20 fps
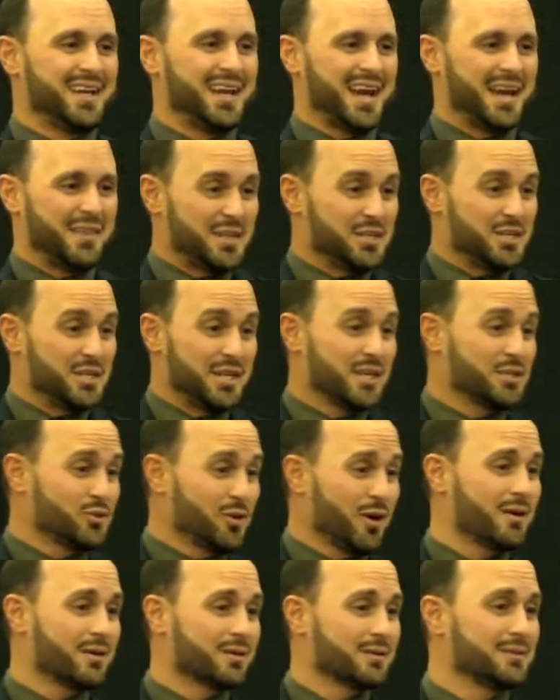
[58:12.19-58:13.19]
And then you get
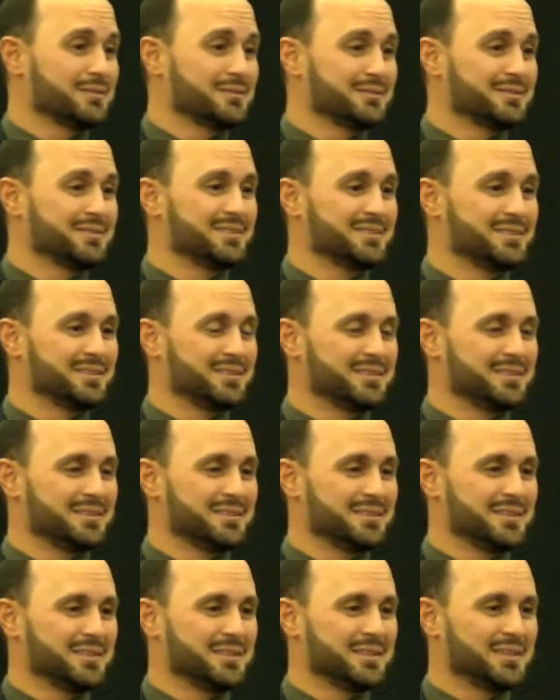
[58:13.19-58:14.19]
drunk.
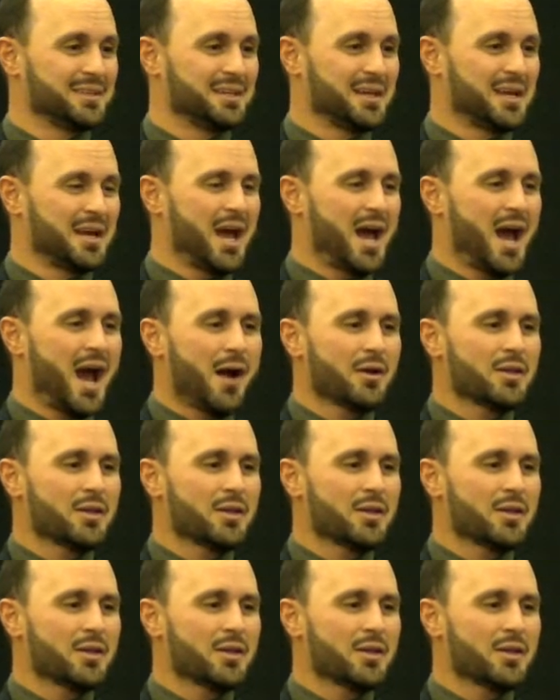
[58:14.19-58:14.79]
How